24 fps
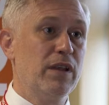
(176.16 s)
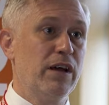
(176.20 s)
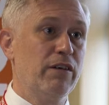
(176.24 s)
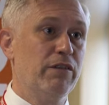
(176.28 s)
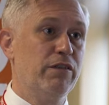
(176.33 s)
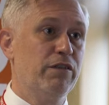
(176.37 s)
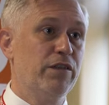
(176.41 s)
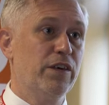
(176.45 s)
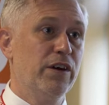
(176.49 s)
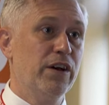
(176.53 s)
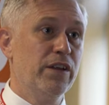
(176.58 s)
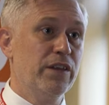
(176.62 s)
you that
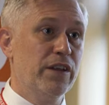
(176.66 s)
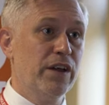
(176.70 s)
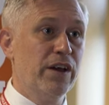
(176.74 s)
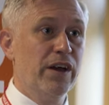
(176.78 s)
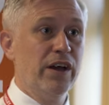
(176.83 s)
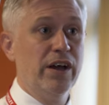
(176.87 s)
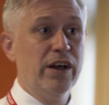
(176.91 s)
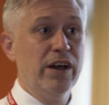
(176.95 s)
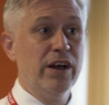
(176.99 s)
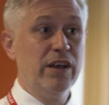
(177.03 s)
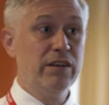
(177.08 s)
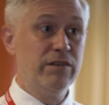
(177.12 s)
further
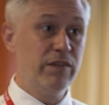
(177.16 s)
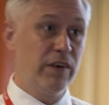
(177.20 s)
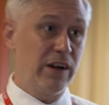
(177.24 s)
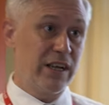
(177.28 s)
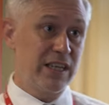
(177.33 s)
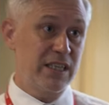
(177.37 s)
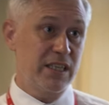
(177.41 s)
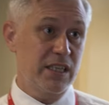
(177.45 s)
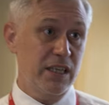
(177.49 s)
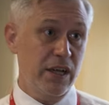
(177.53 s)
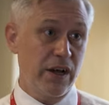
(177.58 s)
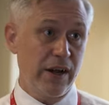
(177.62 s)
uh,
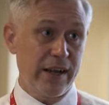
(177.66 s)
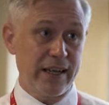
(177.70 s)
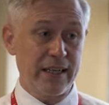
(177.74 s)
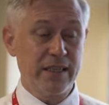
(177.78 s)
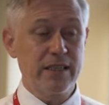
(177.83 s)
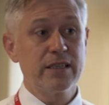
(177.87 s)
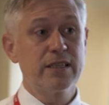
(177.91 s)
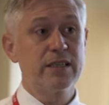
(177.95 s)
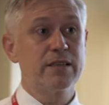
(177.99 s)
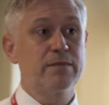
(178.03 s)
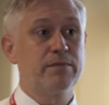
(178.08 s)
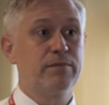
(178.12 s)
advice and
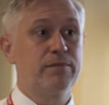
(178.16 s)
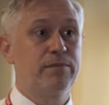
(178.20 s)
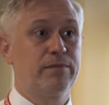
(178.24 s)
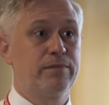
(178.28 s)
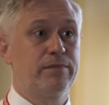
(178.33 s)
guidance.